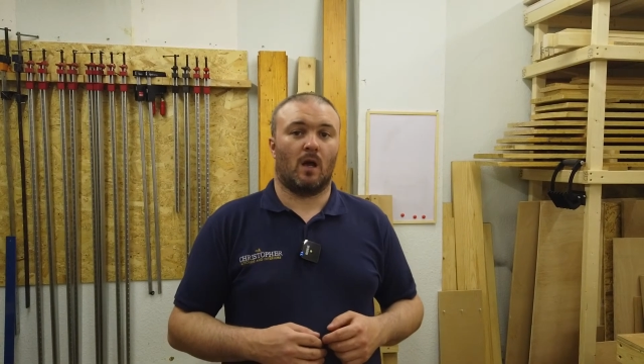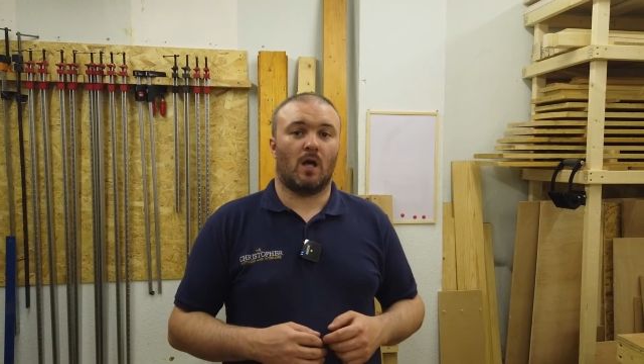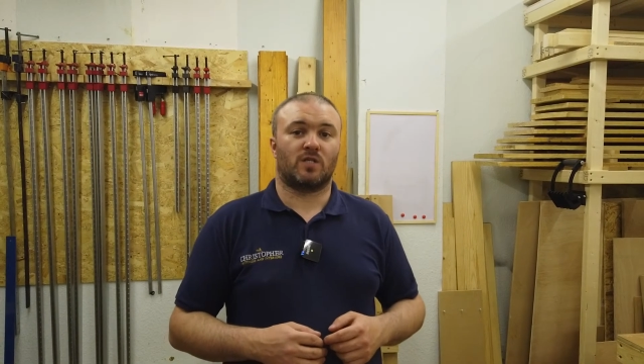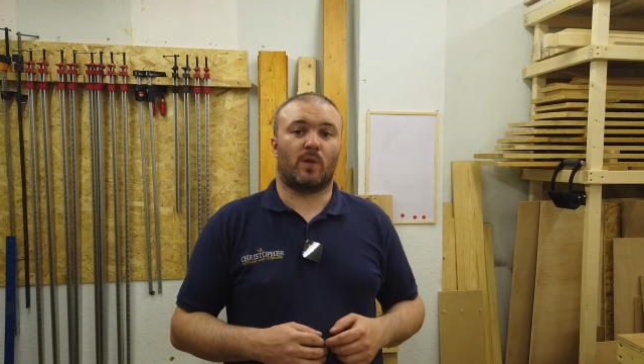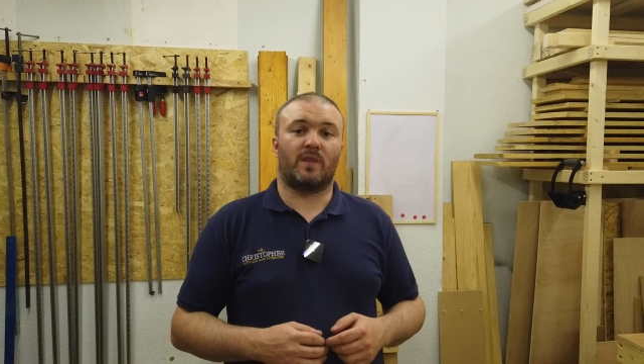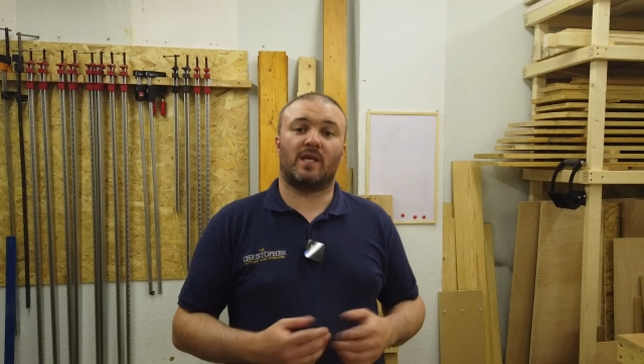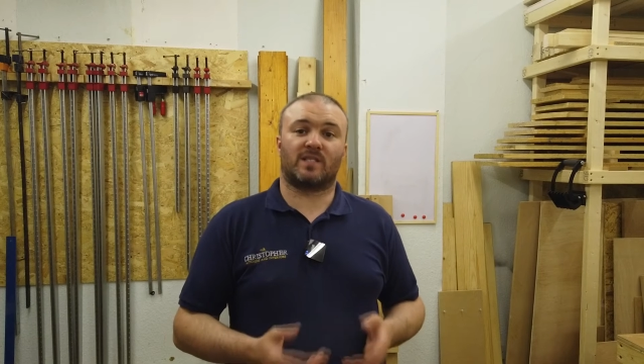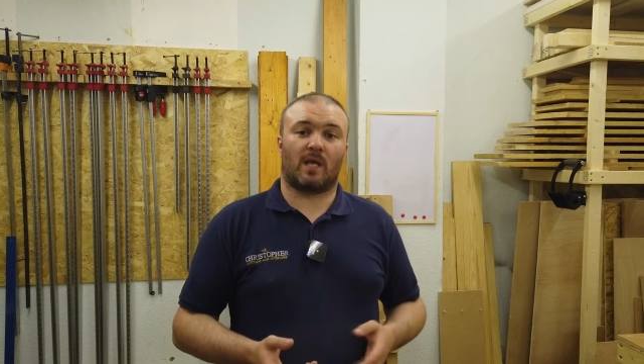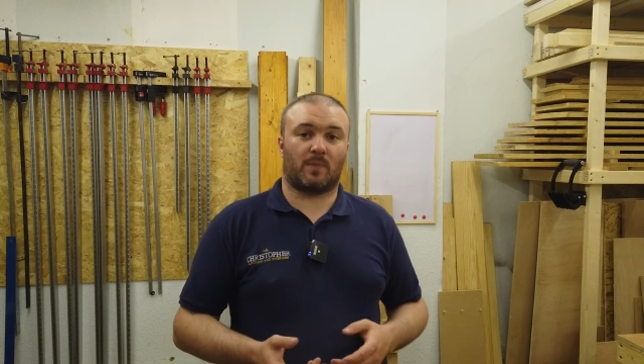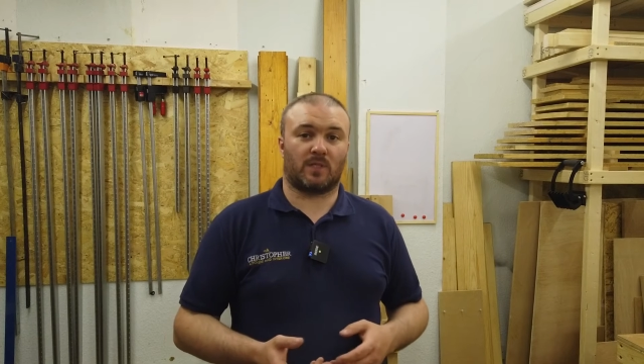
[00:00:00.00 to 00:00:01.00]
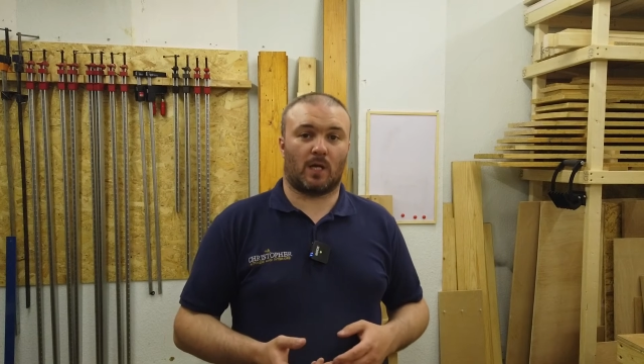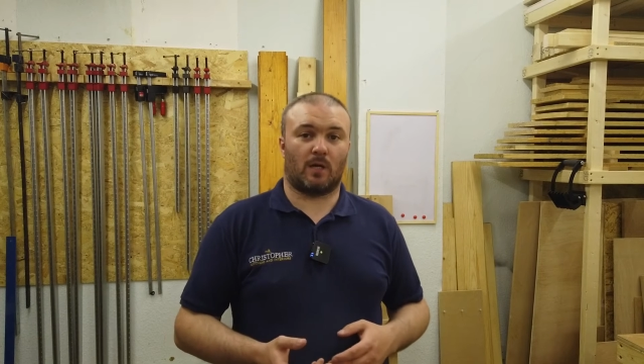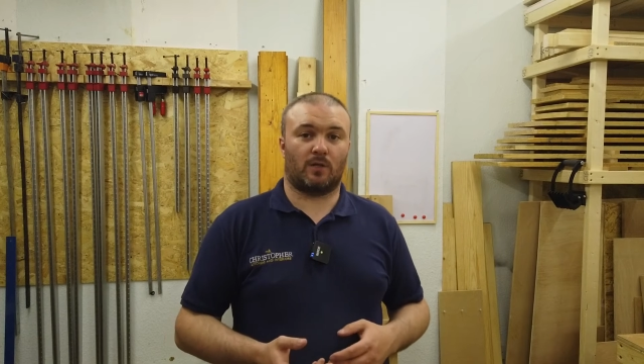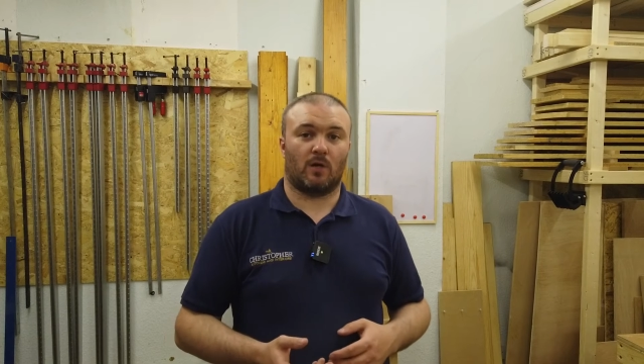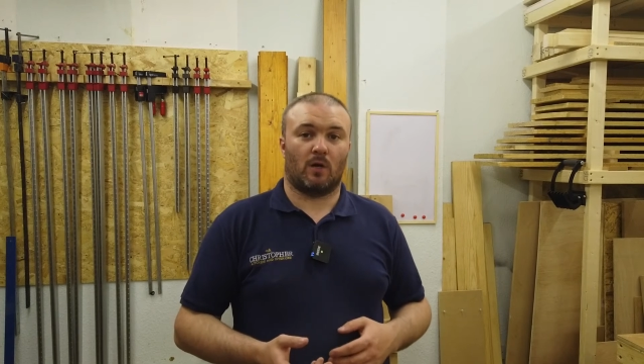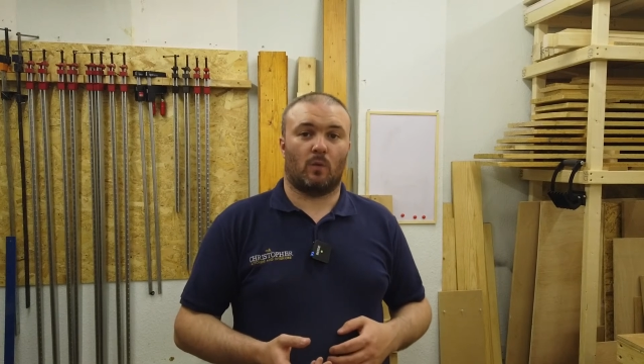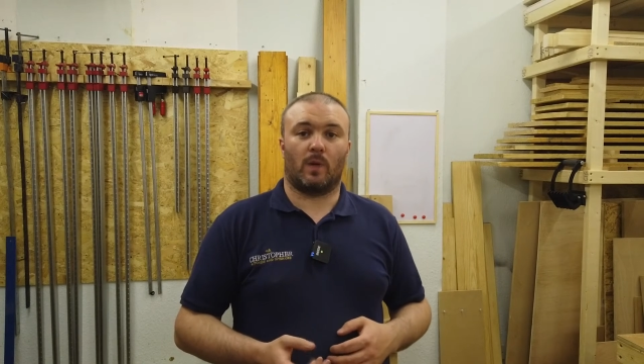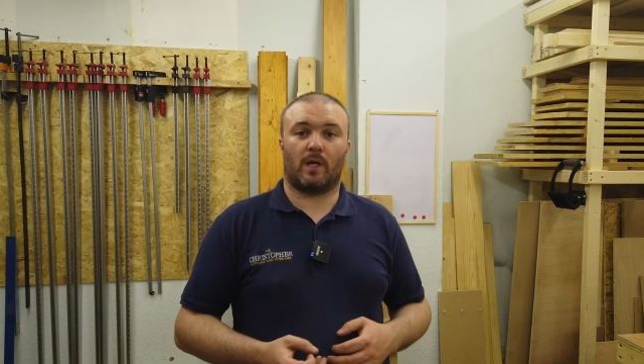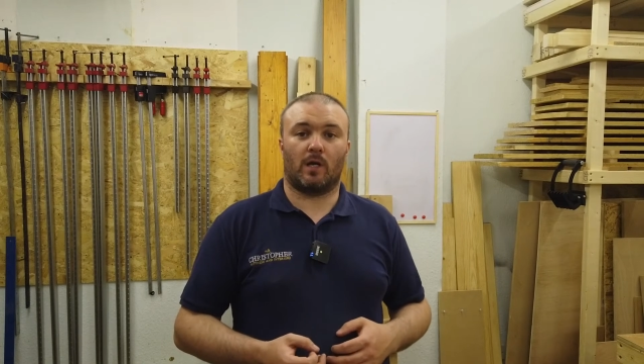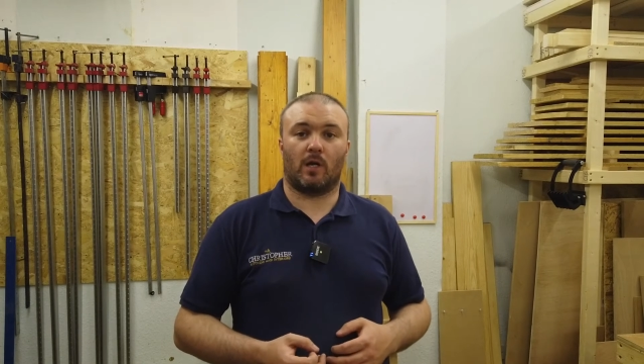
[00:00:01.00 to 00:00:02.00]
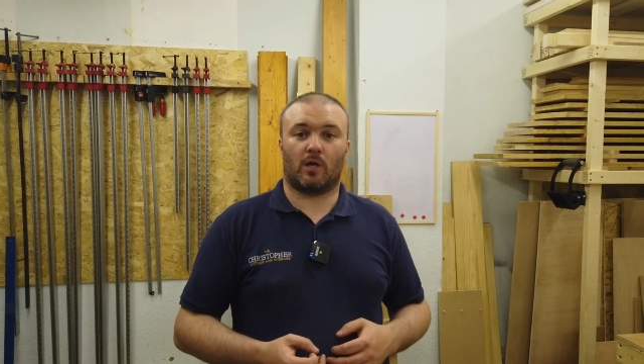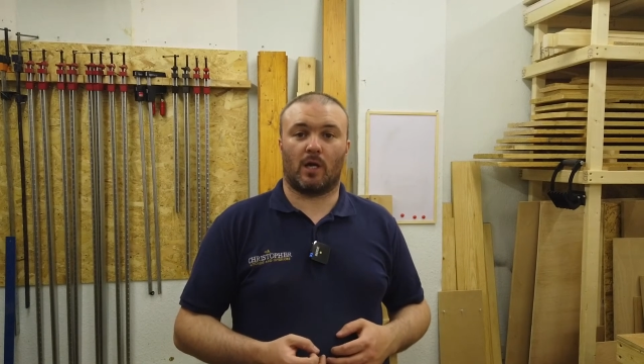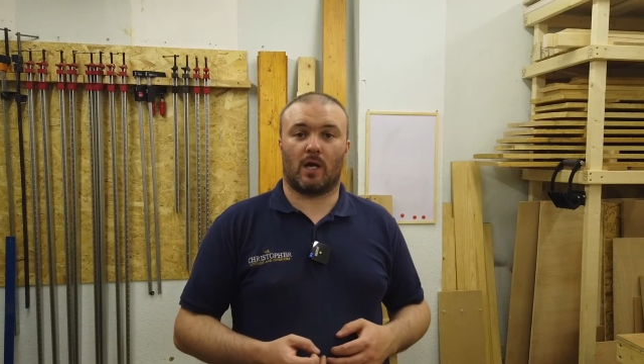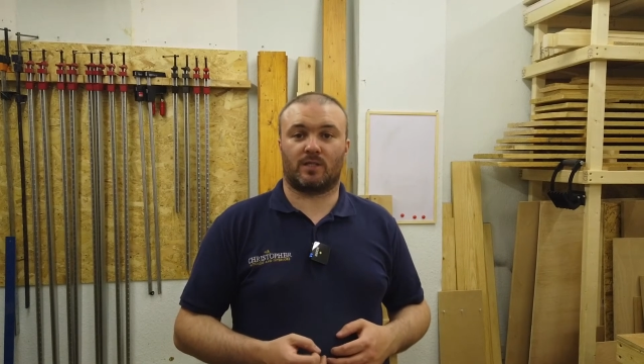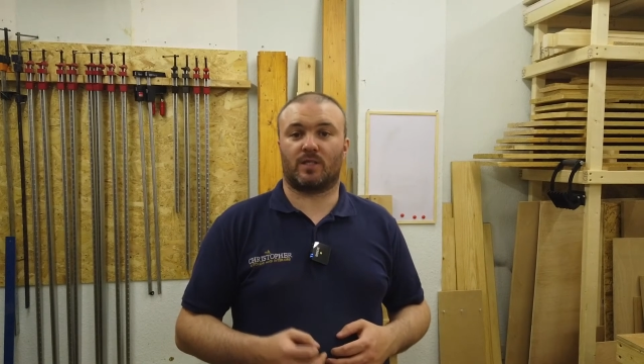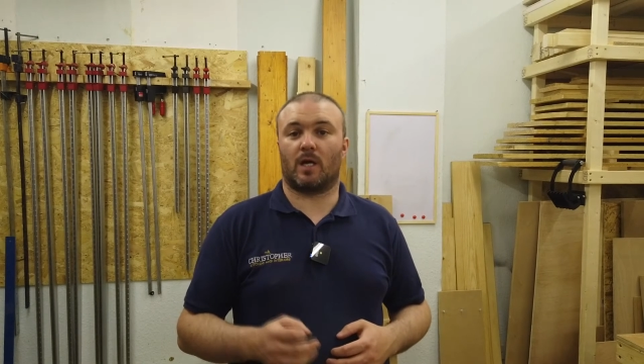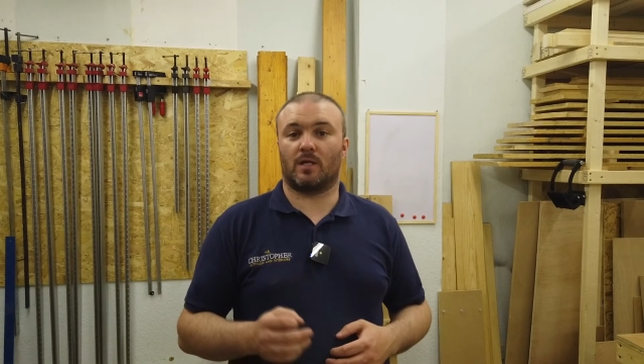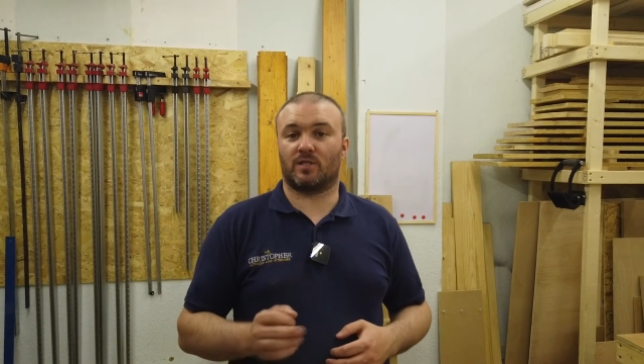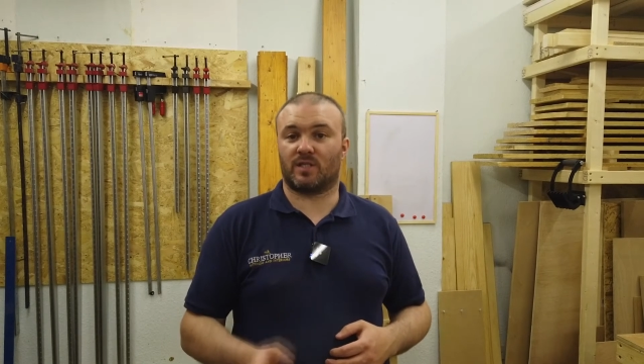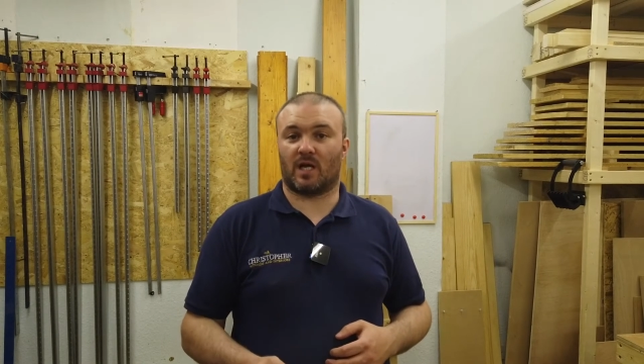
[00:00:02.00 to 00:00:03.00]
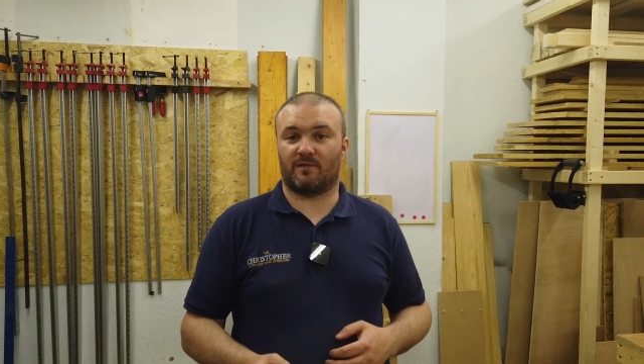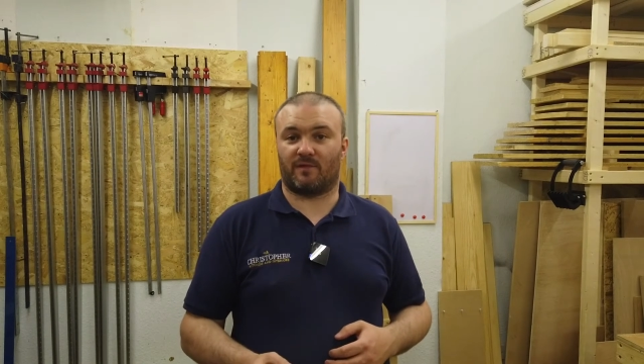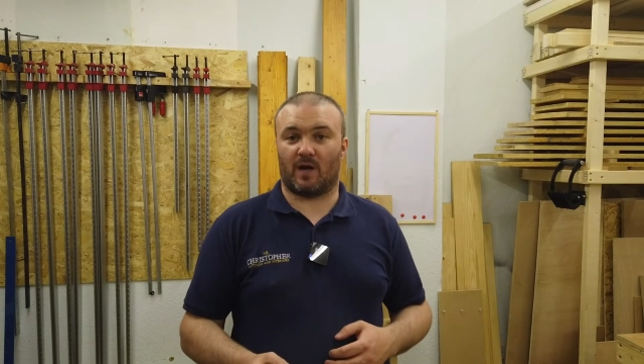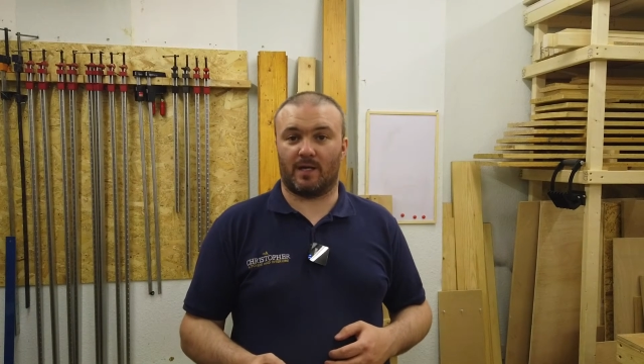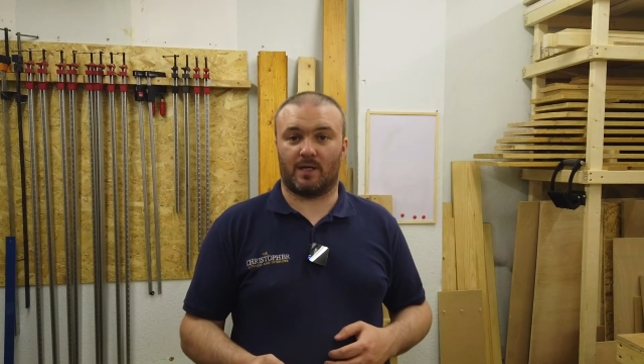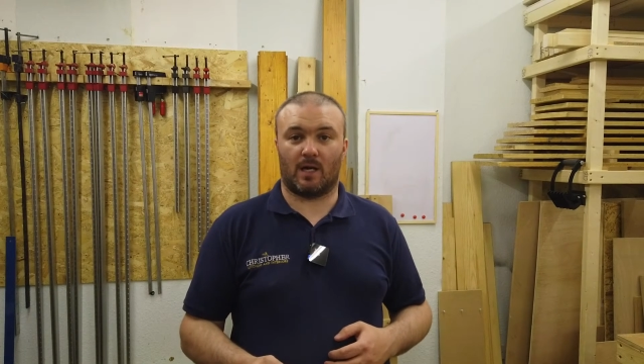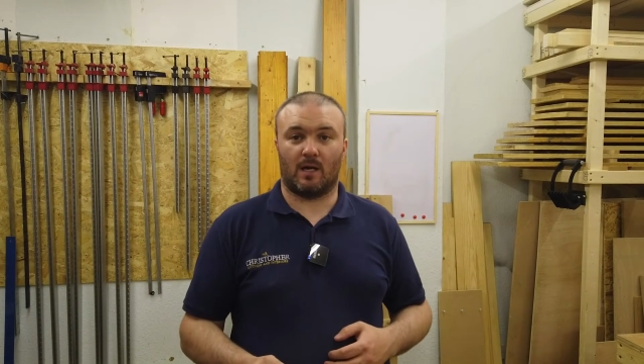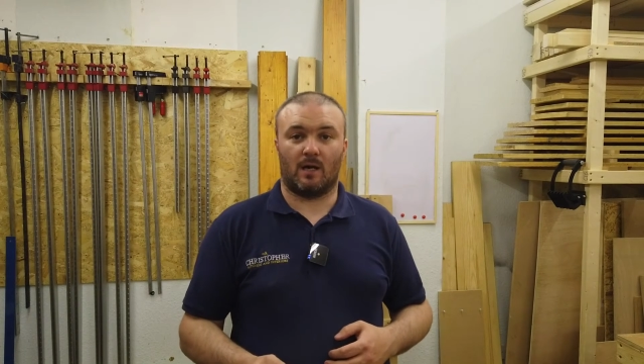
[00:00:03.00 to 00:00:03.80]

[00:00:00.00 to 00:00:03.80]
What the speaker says: So in this episode, we're going to look at a certain stud finder